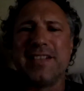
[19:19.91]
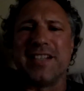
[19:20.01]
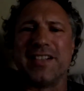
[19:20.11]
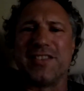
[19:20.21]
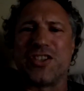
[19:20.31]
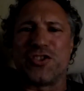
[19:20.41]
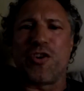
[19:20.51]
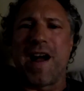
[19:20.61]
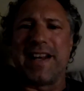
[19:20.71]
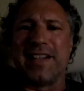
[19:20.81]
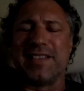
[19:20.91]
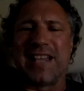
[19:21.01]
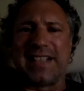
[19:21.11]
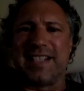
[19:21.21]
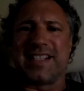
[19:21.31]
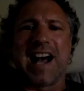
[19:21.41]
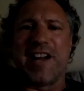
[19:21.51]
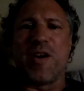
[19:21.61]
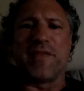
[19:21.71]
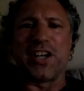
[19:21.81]
to try to let this
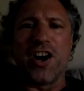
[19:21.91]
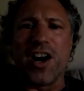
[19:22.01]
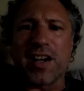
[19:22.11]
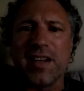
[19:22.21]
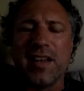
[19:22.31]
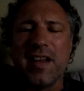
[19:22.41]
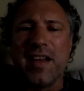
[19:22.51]
guy off the hook.